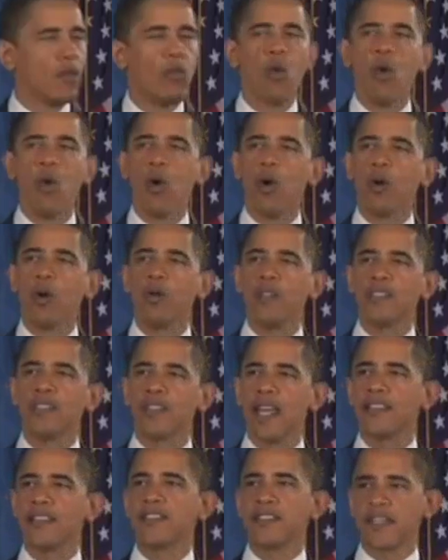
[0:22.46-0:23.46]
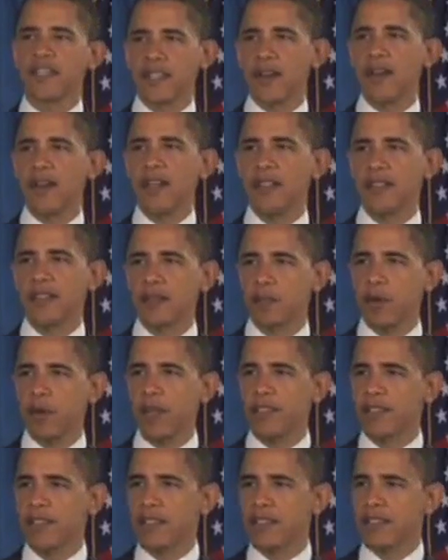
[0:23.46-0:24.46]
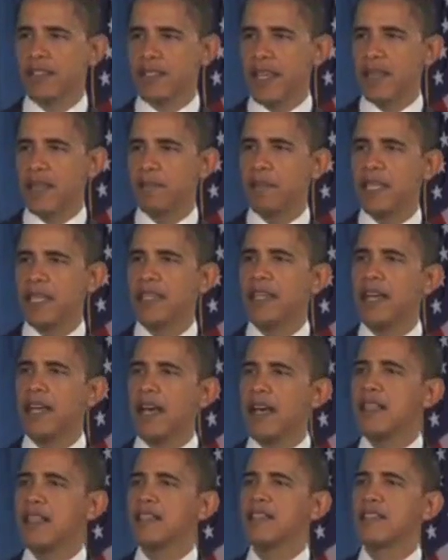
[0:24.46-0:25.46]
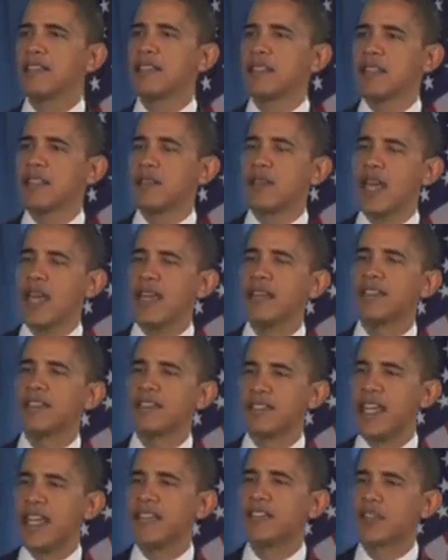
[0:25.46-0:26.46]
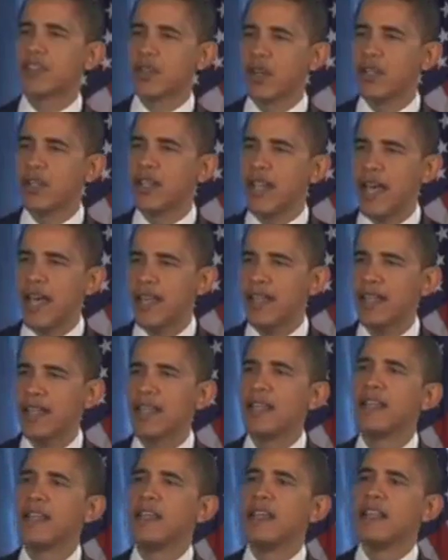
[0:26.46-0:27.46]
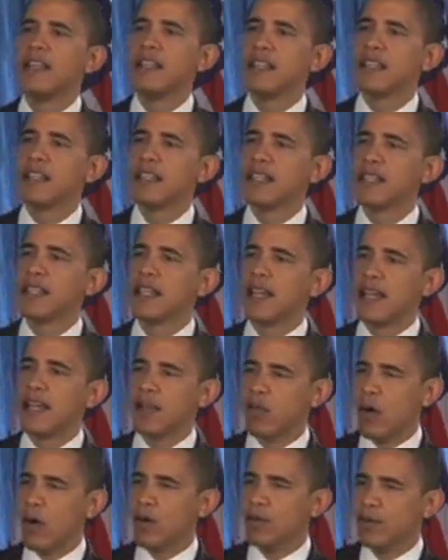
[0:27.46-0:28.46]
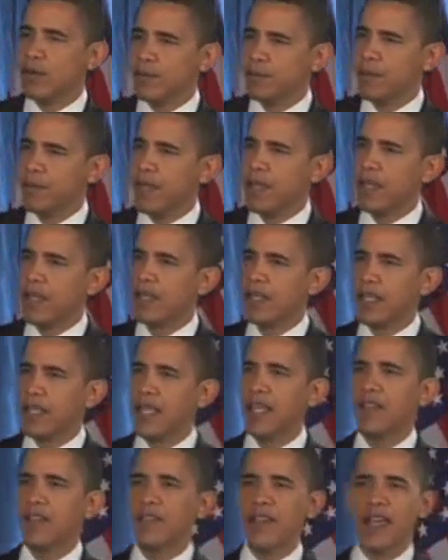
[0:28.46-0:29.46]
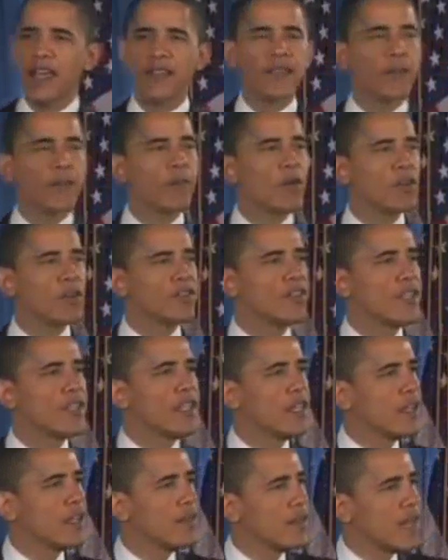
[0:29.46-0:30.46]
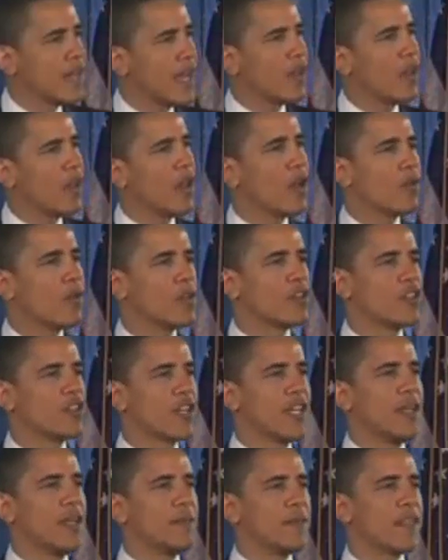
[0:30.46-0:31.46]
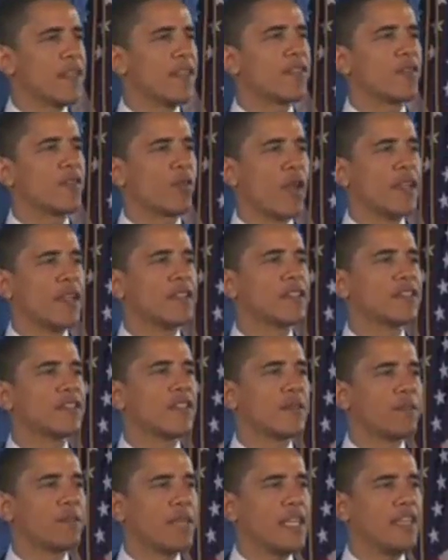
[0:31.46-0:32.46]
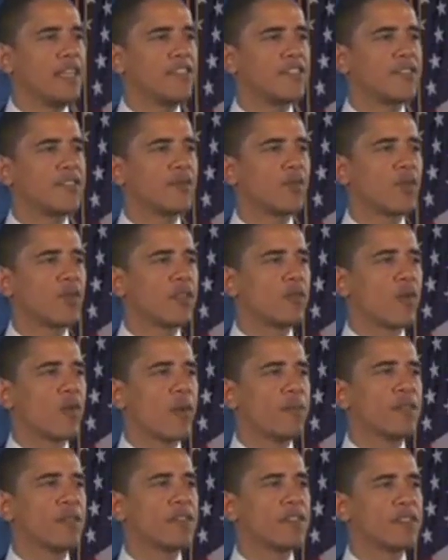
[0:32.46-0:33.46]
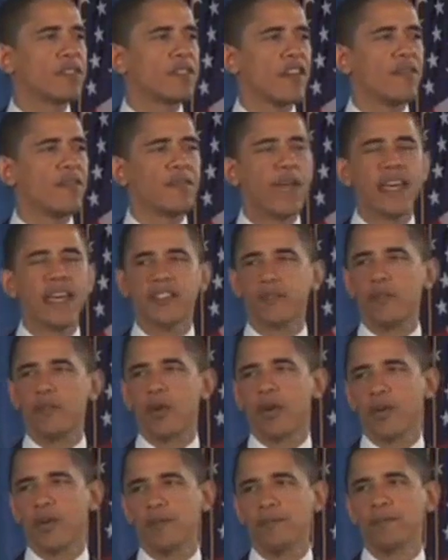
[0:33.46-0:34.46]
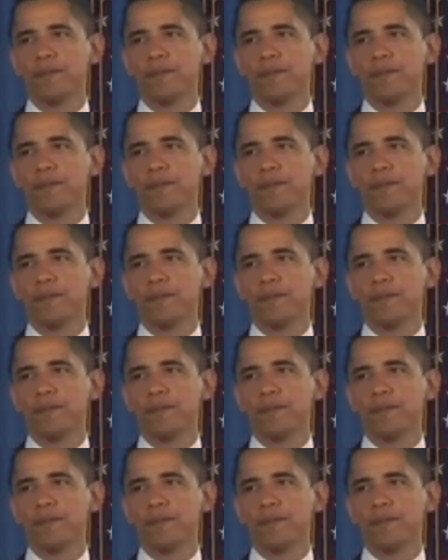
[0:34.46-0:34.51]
War was necessary, the President said, because the United States could not, and I quote, live at the mercy of an outlaw regime that threatens the peace with weapons of mass murder.